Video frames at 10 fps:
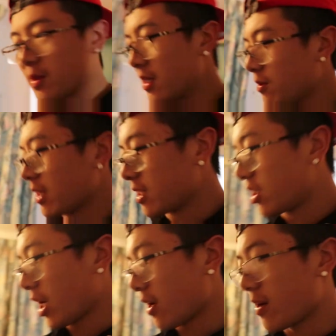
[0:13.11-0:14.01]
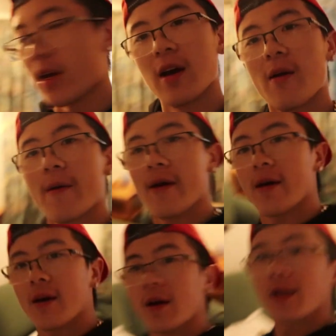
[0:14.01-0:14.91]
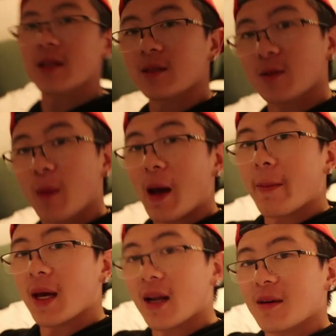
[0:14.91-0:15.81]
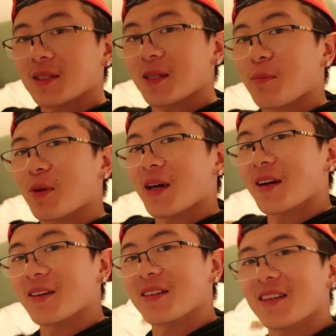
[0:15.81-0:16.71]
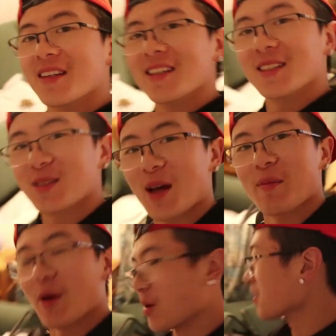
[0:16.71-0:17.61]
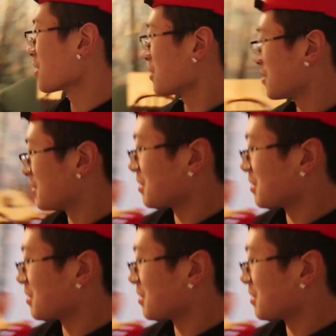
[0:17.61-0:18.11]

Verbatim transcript: We're getting ready to check out now. This is my bed, I was in the pullout. So I had my own little